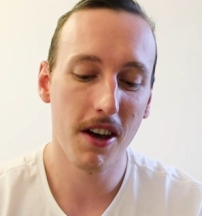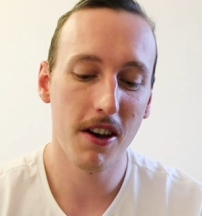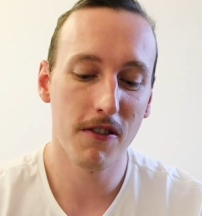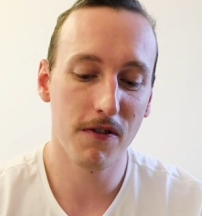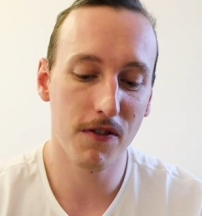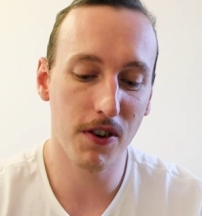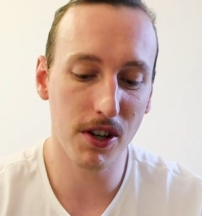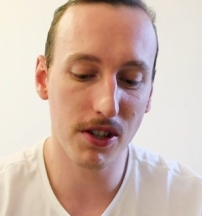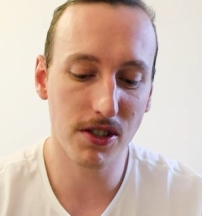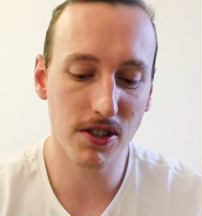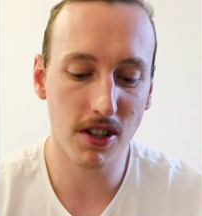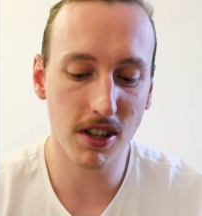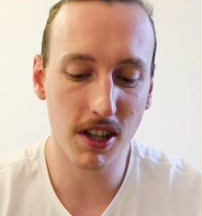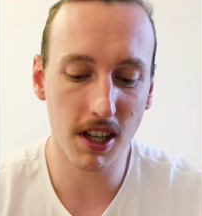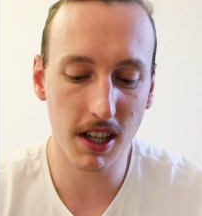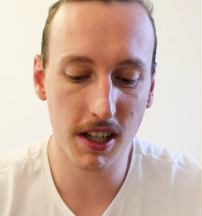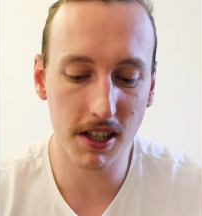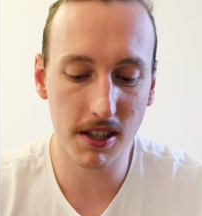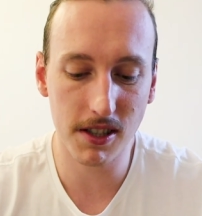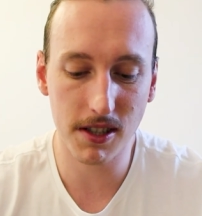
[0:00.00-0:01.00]
First on the
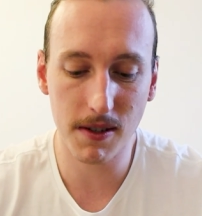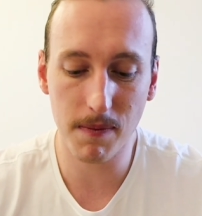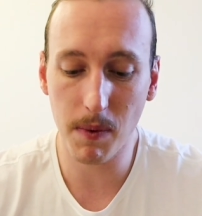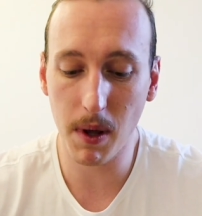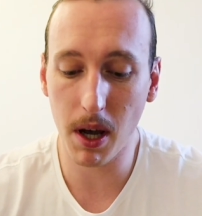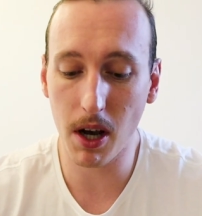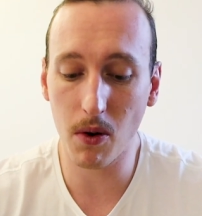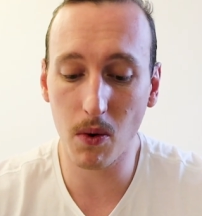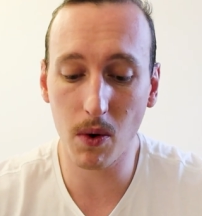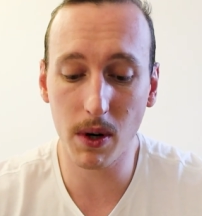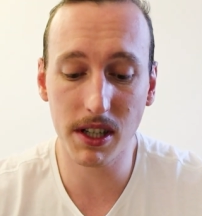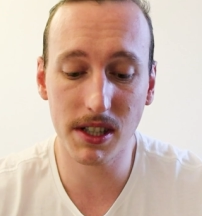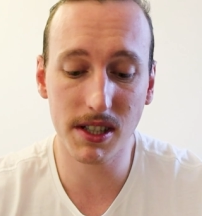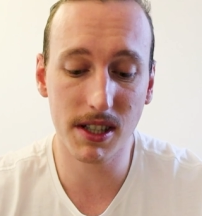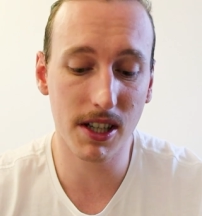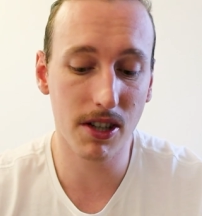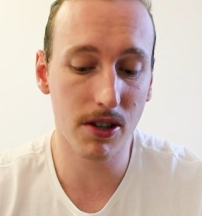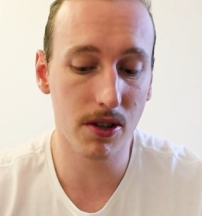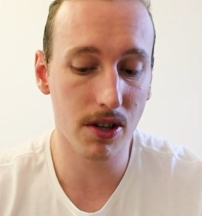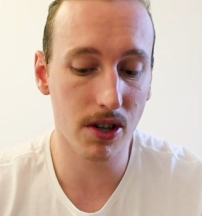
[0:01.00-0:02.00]
list, I always
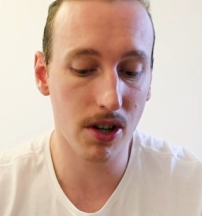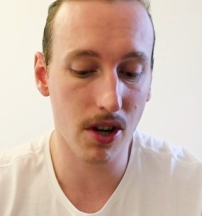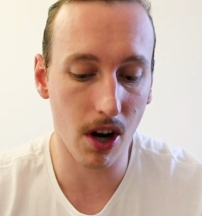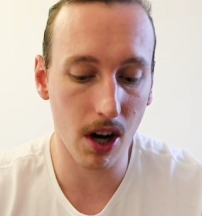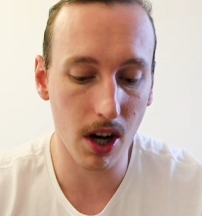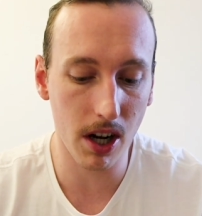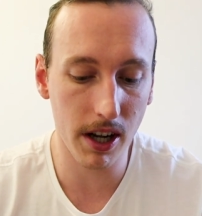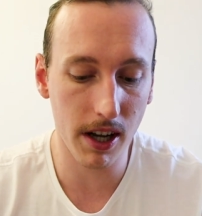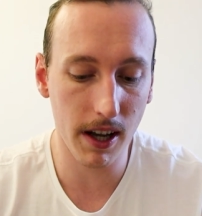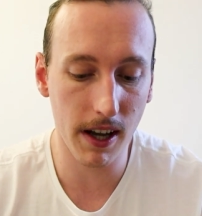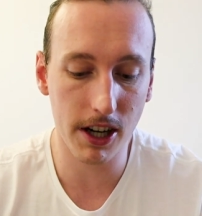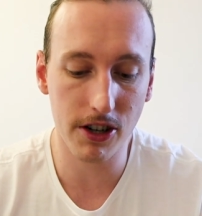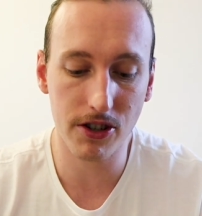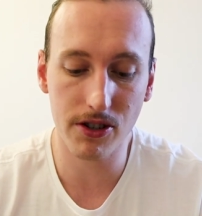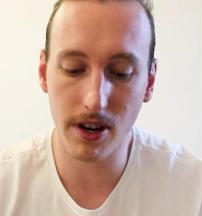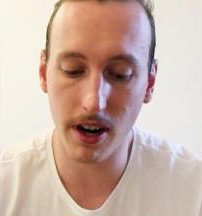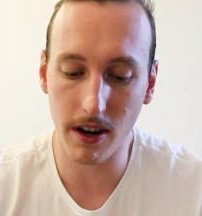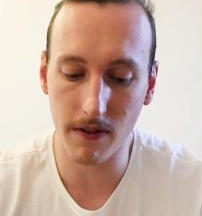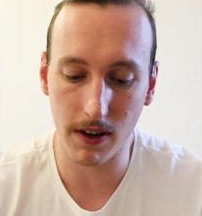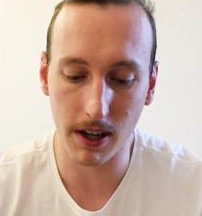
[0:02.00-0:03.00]
see you in Ghana and
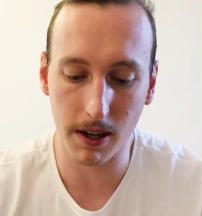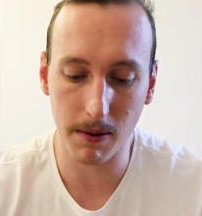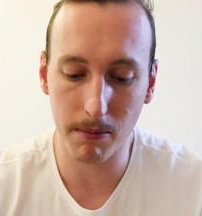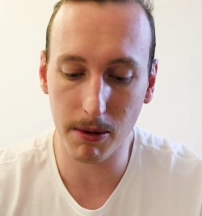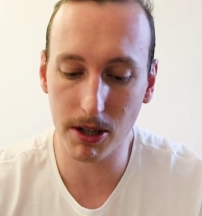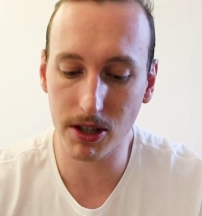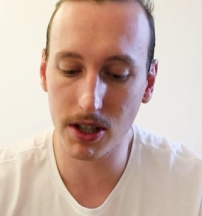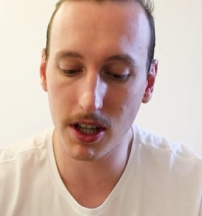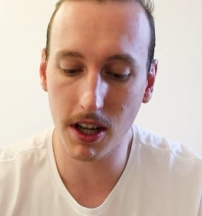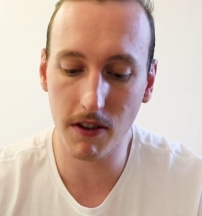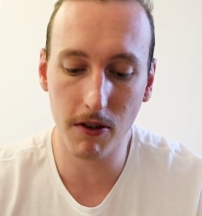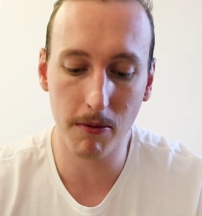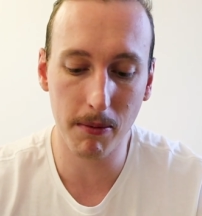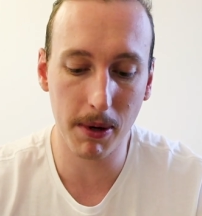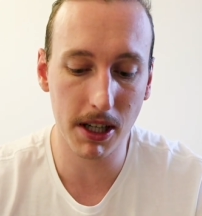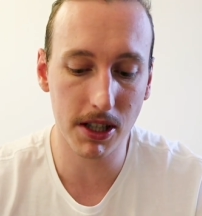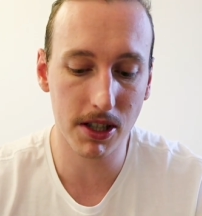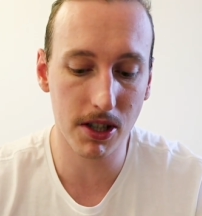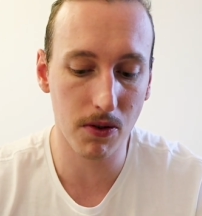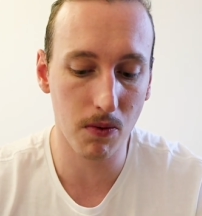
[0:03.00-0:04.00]
traveling, but you never
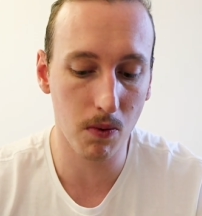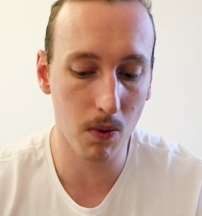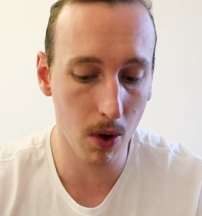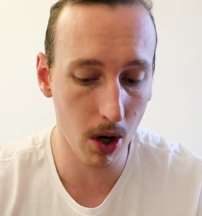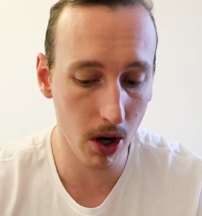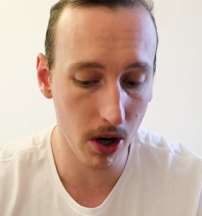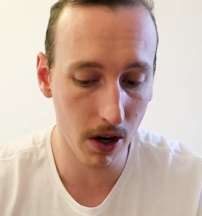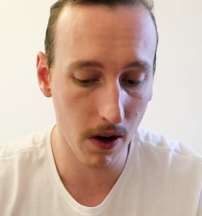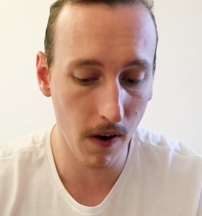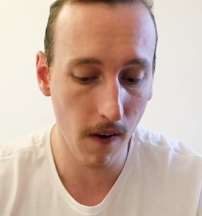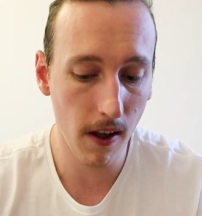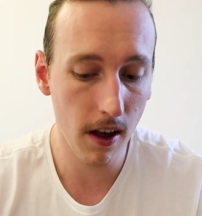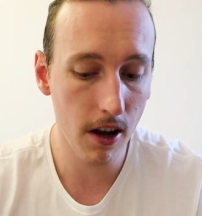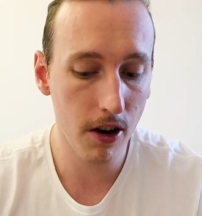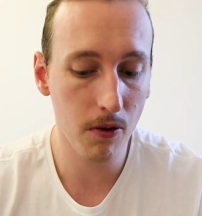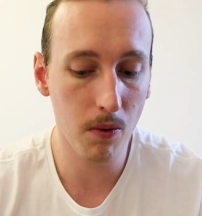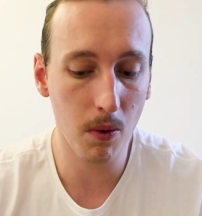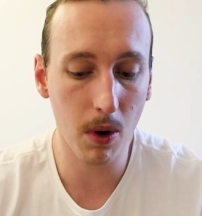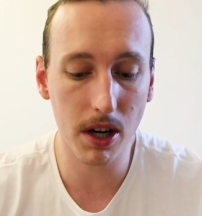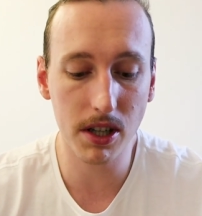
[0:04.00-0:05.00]
mention work.
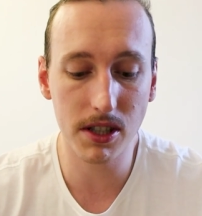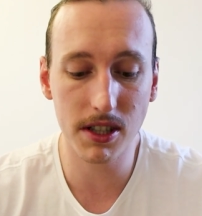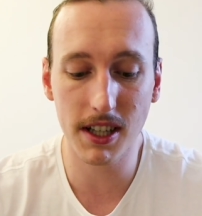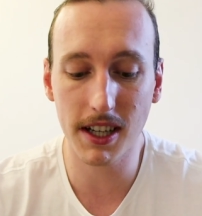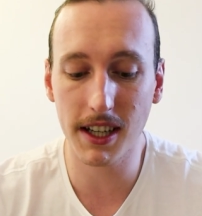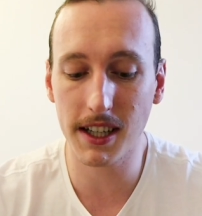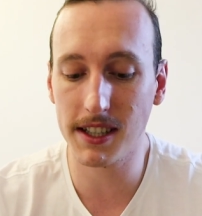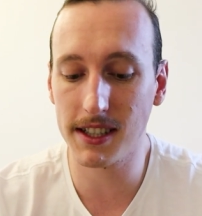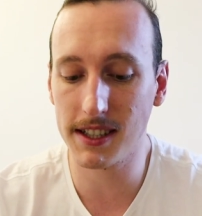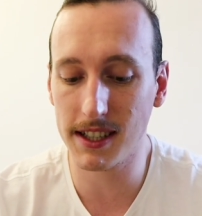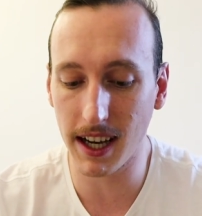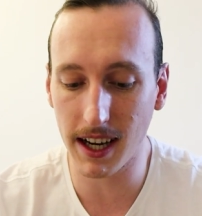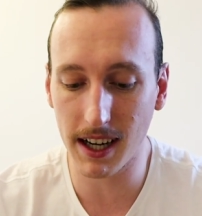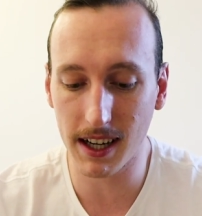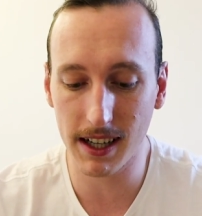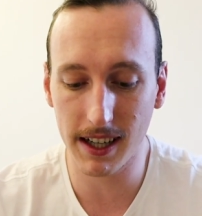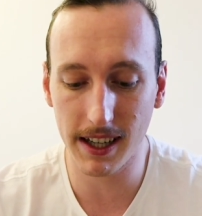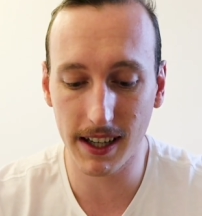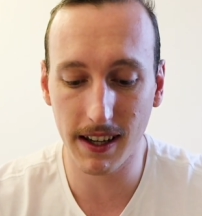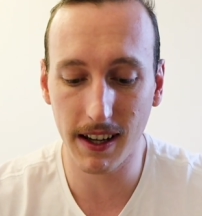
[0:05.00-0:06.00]
What is it
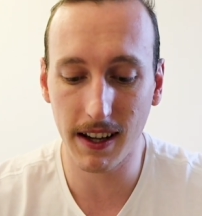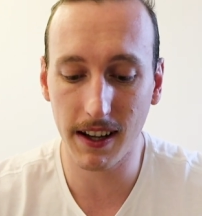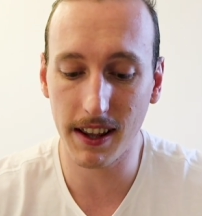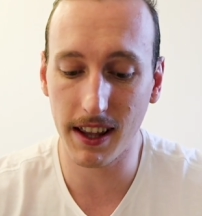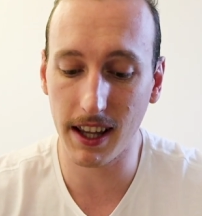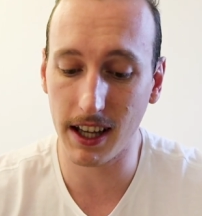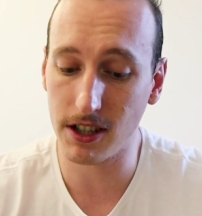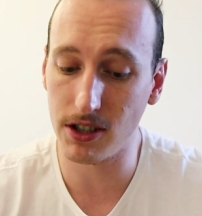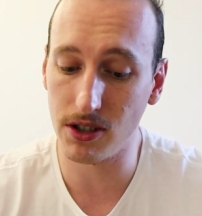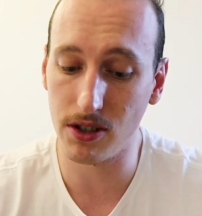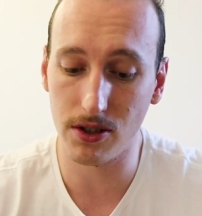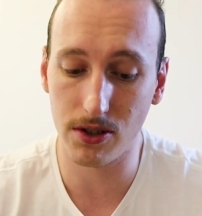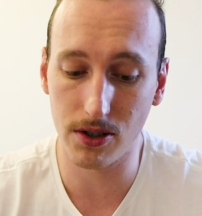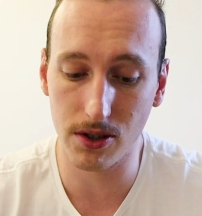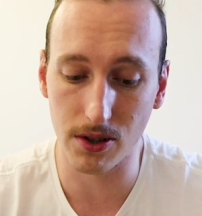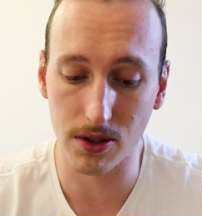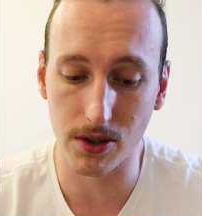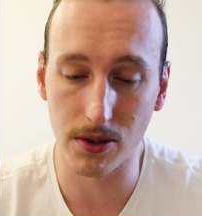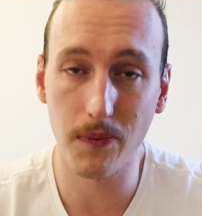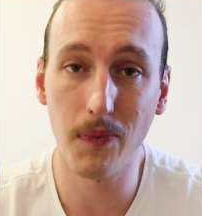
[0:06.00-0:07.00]
exactly that you
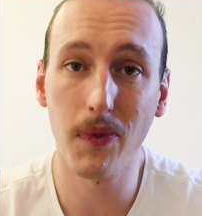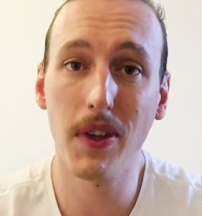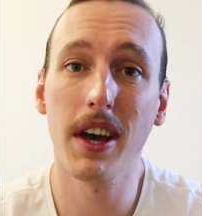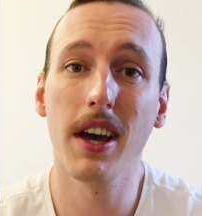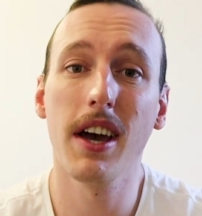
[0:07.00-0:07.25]
do?